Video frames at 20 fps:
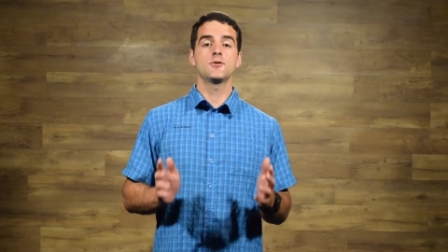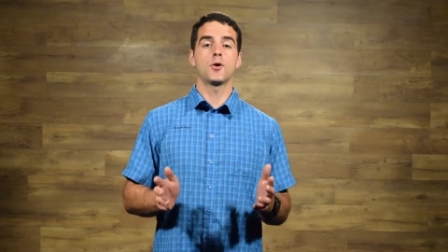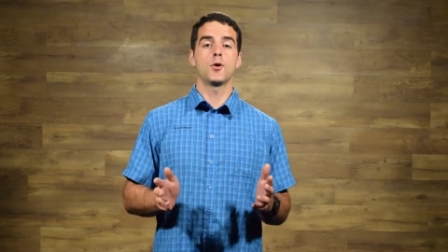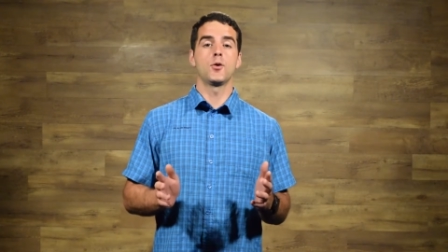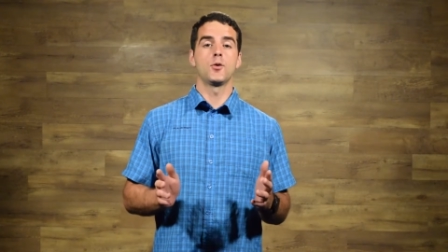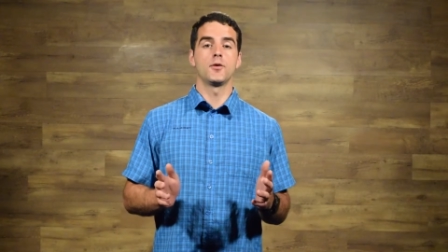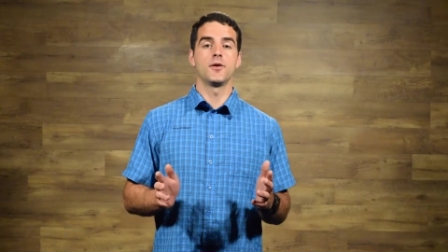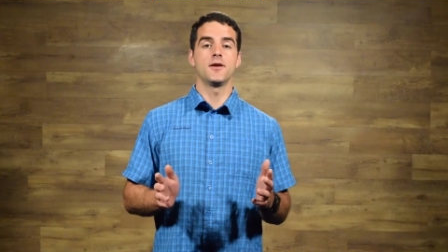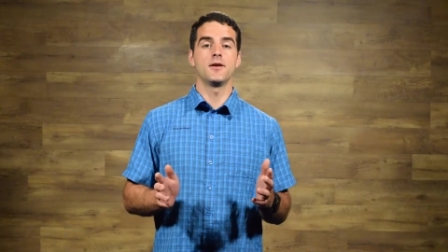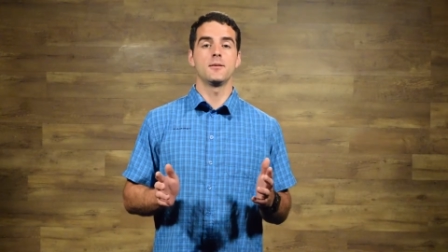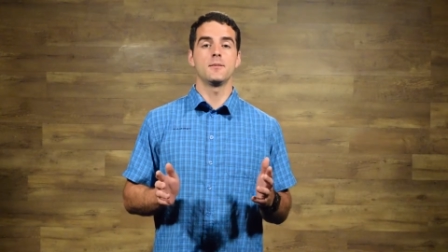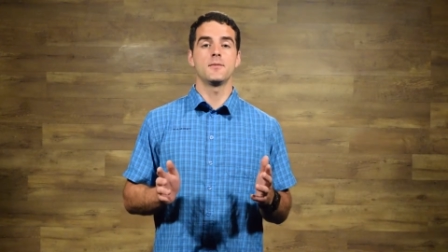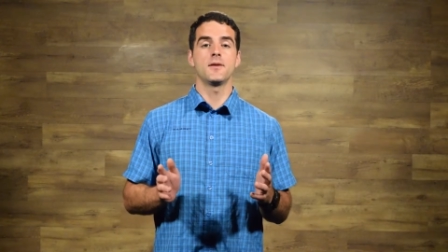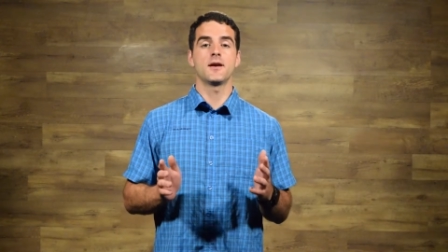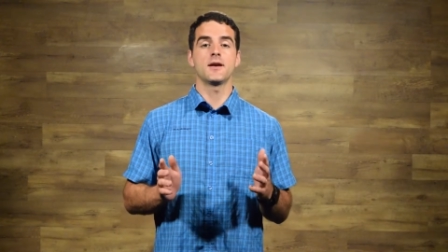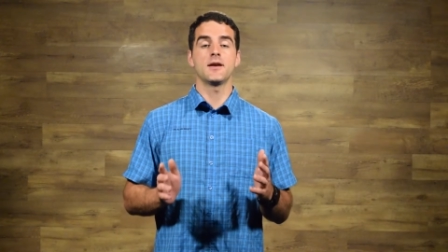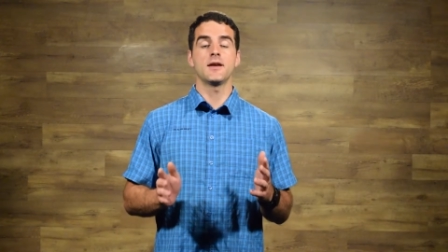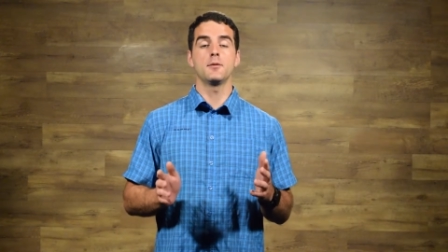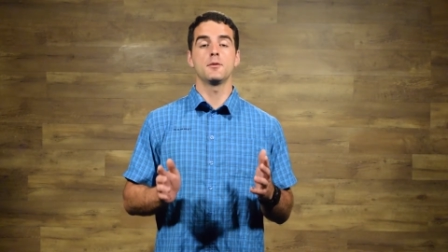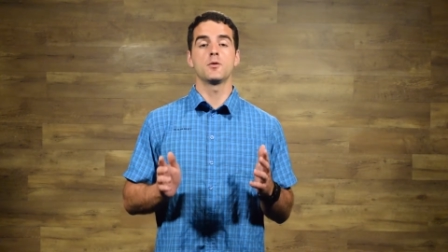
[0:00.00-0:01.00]
told him
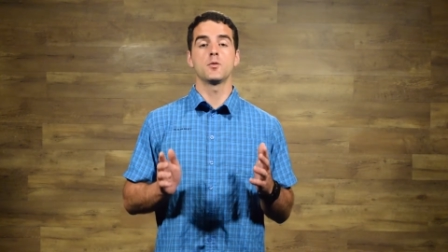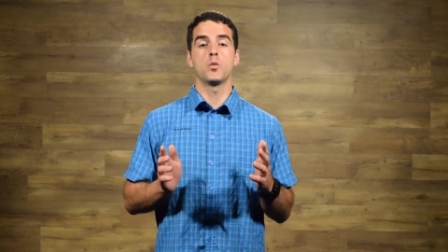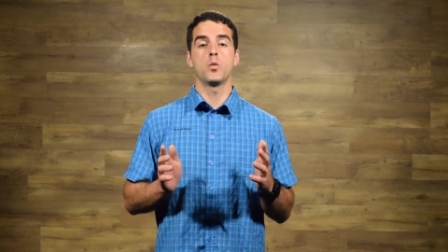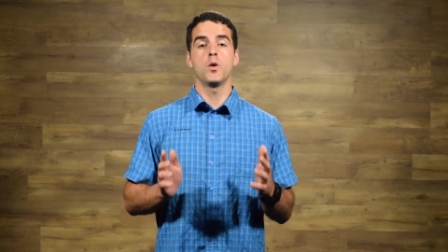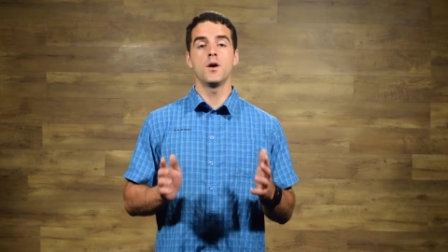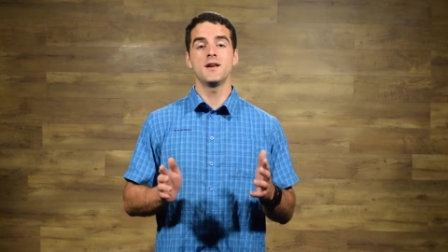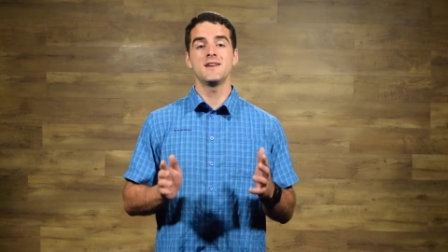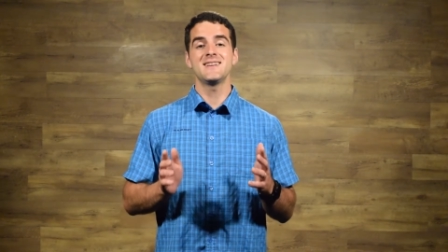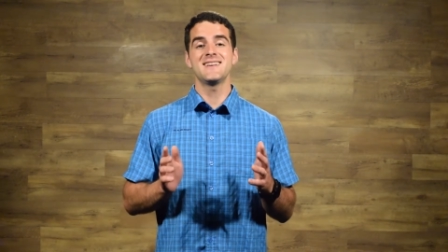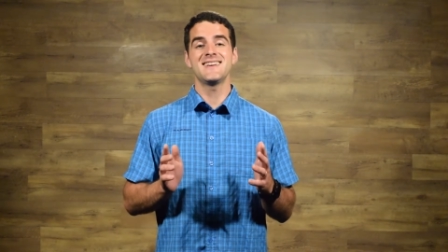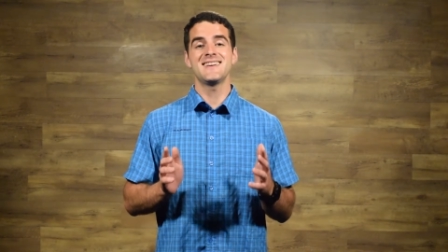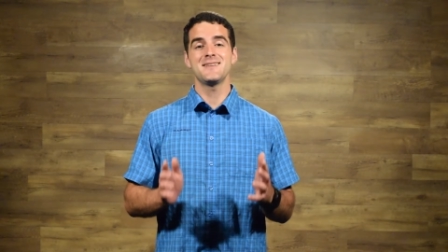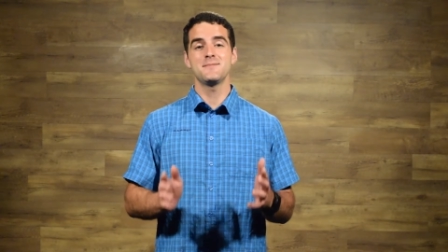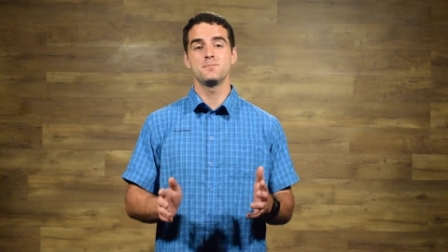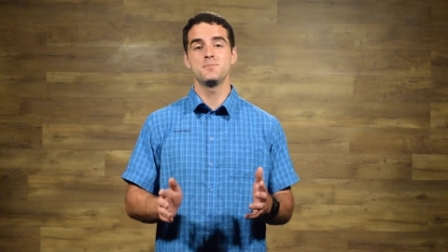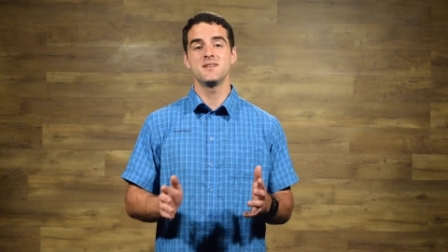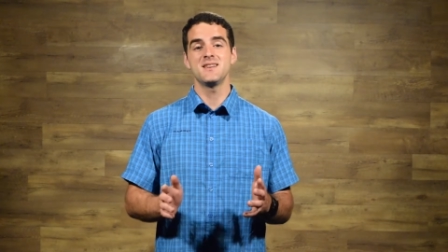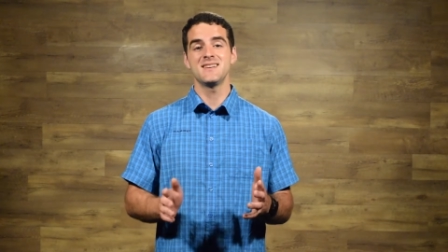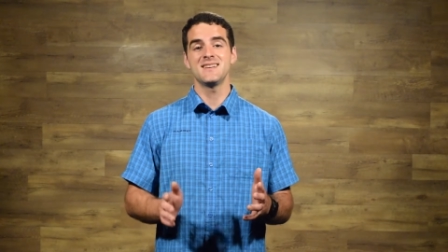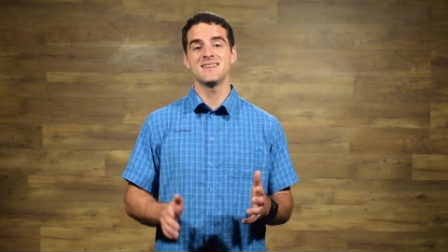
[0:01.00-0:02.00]
that he would one day
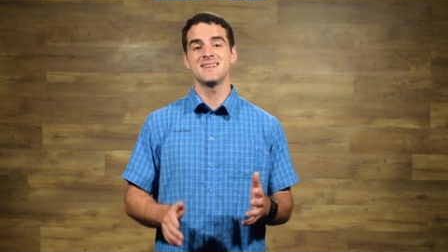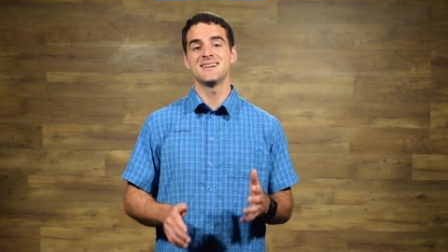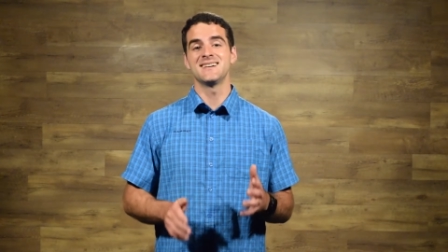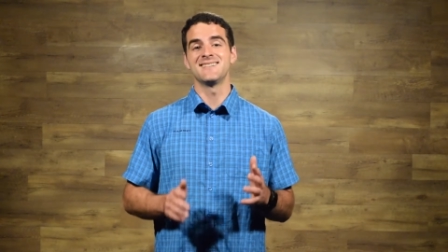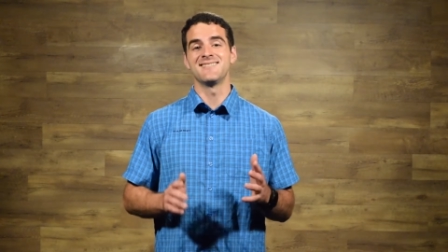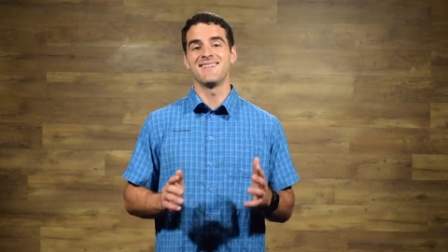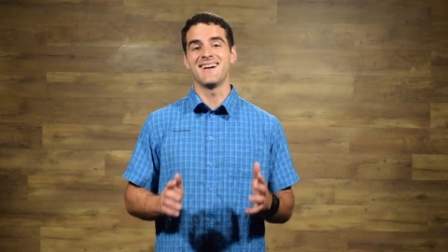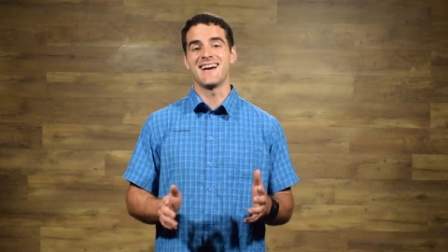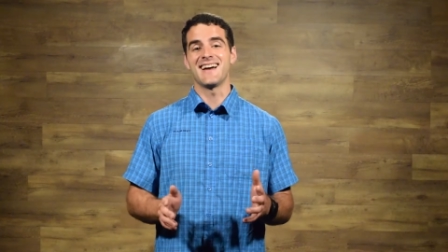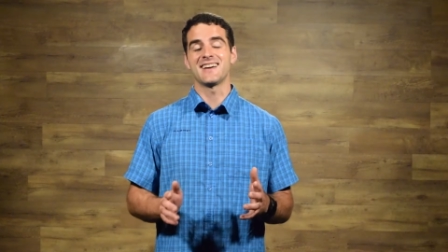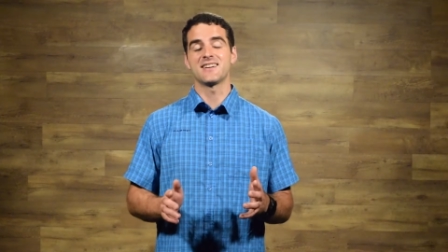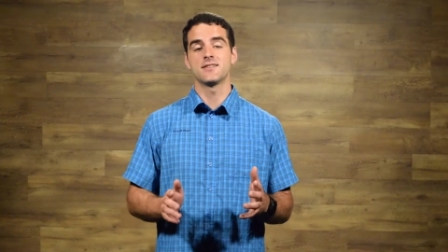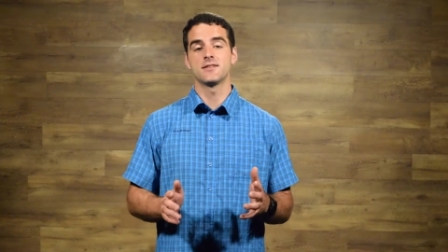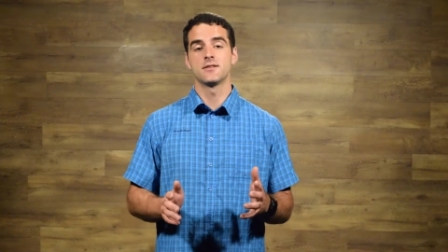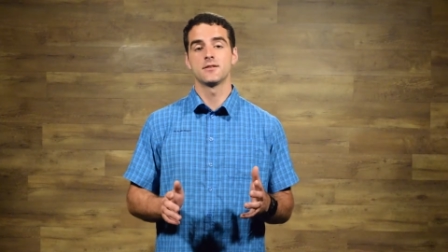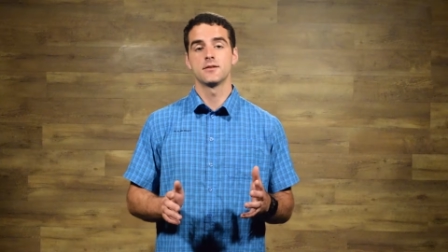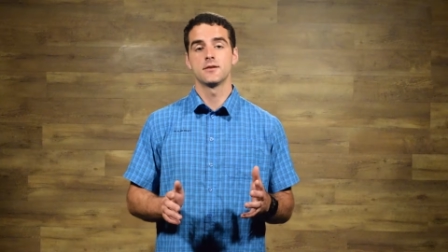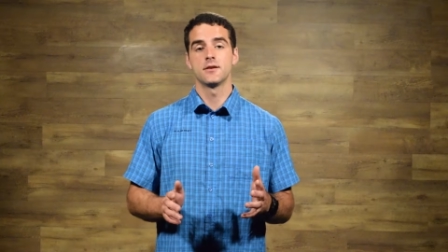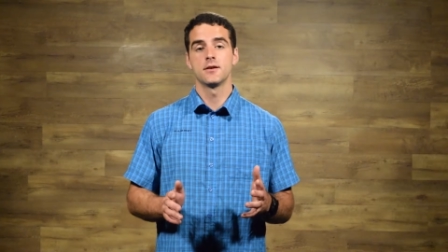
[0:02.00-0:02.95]
be elect.